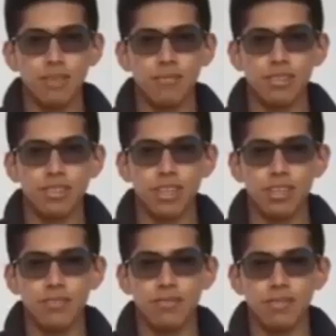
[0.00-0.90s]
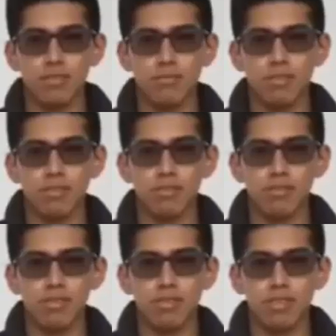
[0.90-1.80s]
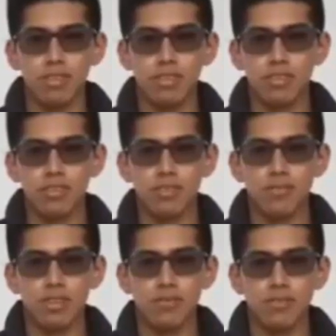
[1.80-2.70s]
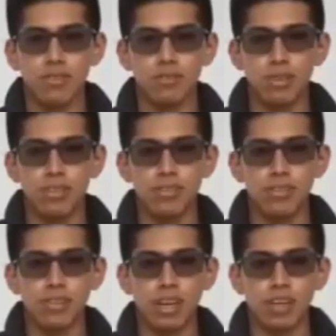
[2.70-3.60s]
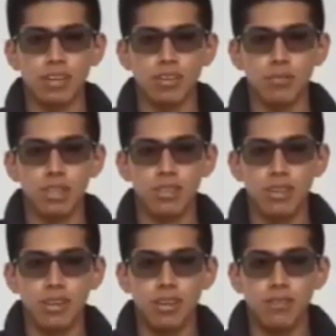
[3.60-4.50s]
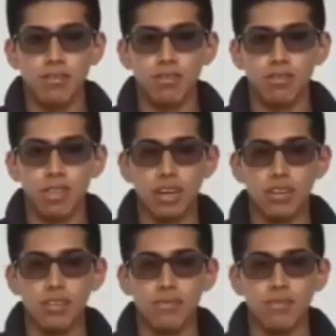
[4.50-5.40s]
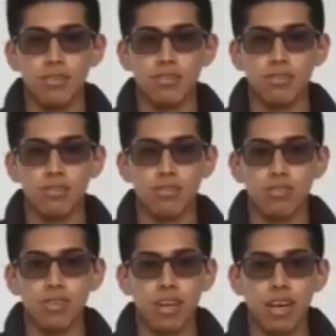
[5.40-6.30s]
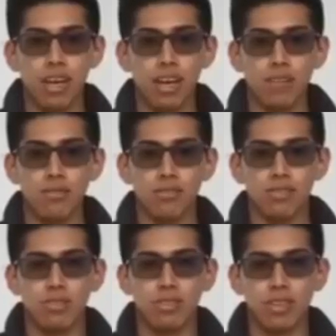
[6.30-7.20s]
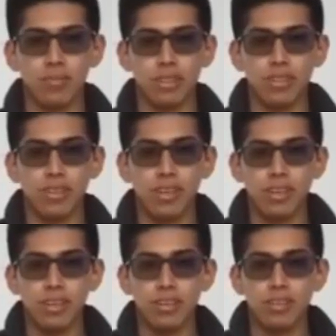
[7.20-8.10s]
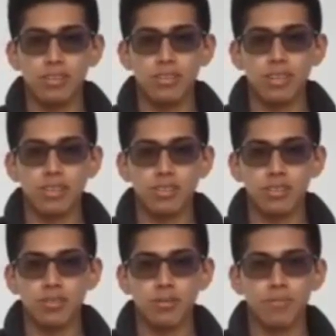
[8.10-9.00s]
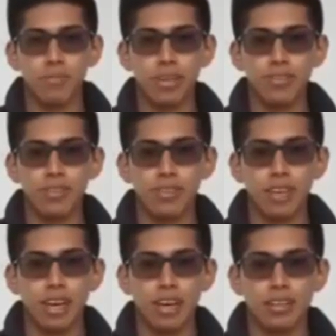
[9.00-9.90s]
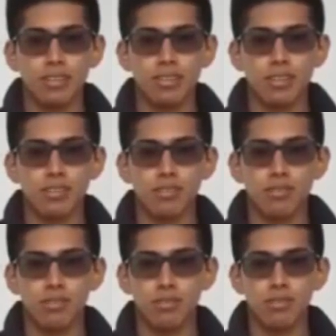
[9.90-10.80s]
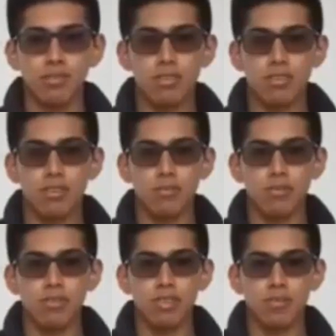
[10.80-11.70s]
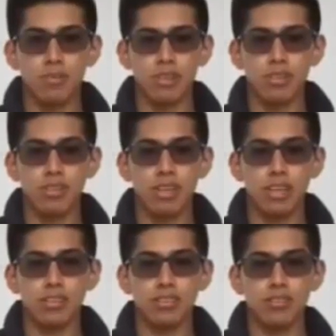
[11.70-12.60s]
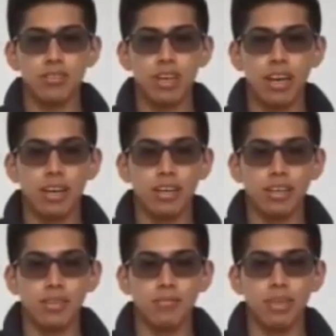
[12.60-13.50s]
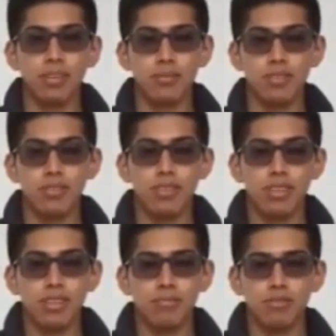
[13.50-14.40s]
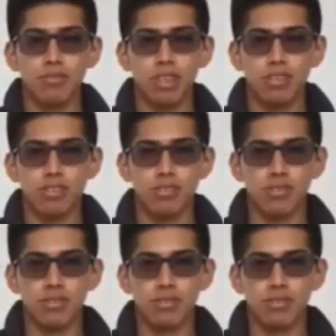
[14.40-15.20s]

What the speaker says: is appreciated for the opportunities it offers for business and commerce, for study, for culture, and for entertainment. Its gastronomy, painted, and intercultural community special enjoy an enviable reputation.